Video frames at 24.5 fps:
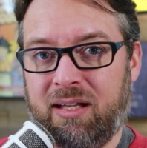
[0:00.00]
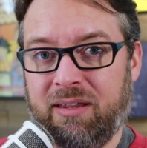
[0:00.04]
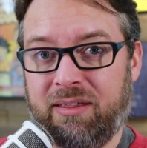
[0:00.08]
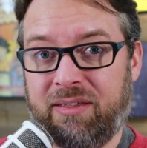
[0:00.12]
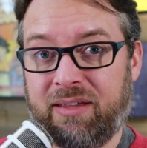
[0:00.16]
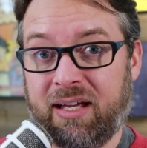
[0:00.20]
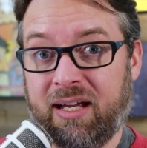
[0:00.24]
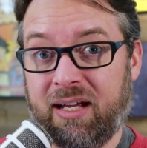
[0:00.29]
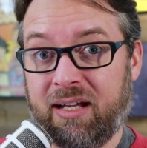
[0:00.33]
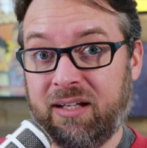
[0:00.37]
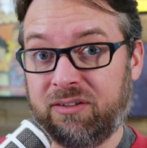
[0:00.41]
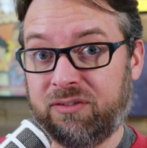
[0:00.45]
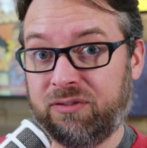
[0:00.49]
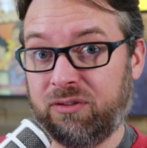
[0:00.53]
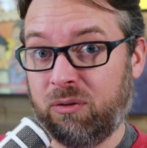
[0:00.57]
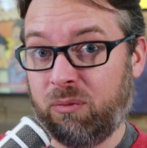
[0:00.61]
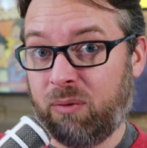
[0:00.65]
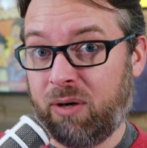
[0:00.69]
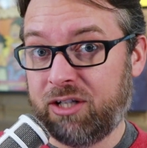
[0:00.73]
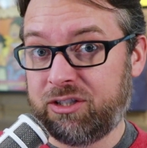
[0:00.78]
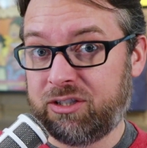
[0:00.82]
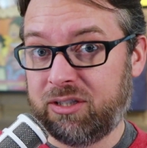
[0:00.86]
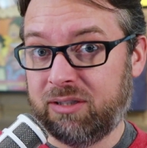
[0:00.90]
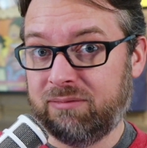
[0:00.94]
Thanks for
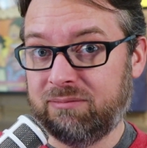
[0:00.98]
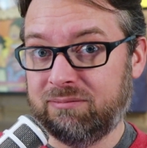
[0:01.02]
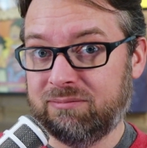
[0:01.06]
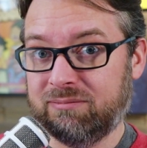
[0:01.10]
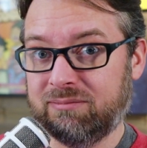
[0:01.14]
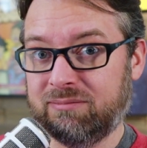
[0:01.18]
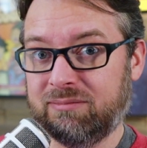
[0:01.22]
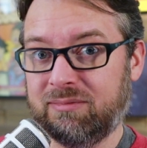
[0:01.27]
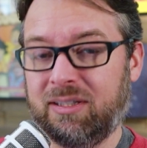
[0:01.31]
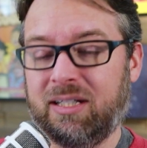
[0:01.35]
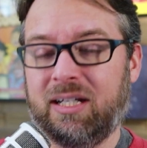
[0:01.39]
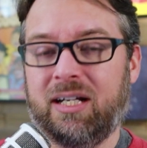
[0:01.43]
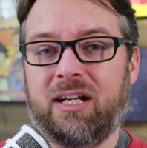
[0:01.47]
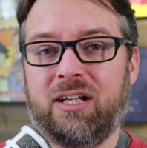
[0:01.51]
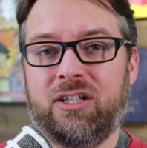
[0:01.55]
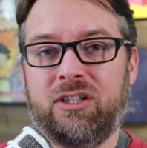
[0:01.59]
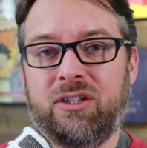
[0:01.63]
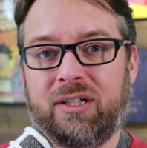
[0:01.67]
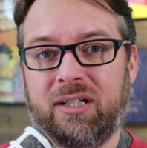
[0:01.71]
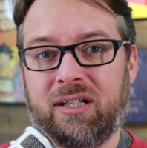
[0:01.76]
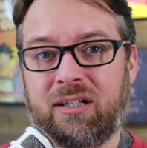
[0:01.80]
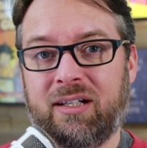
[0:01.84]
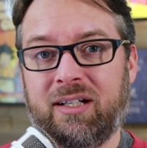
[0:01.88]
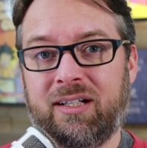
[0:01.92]
watching.
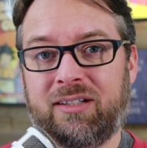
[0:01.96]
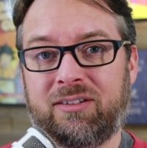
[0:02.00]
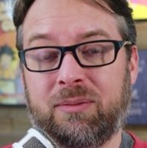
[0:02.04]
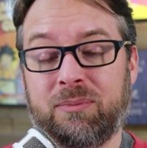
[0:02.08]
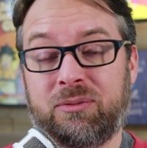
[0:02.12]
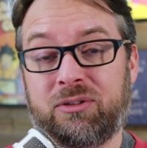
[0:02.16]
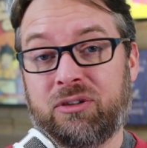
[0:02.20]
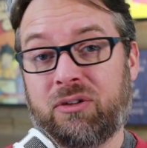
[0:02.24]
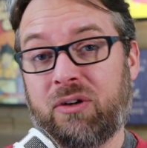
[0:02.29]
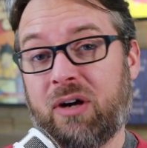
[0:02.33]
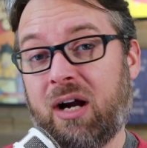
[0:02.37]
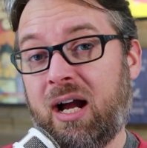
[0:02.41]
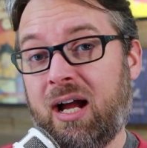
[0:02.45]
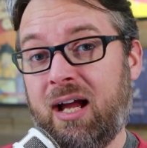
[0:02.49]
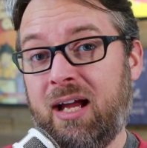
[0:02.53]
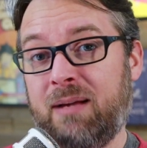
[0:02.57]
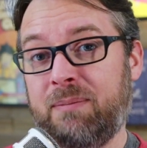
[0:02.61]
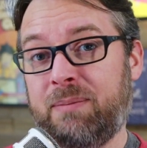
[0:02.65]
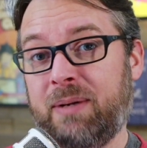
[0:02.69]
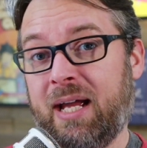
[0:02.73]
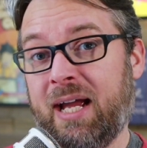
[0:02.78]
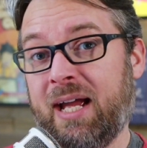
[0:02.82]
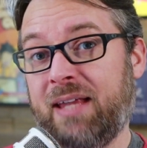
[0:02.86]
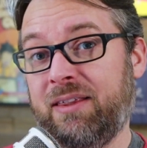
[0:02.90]
You can click
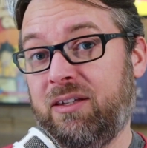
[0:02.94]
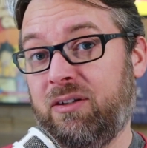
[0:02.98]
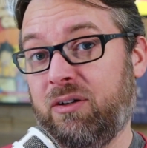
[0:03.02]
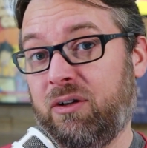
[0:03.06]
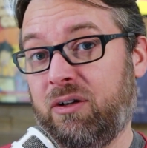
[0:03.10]
subscribe and the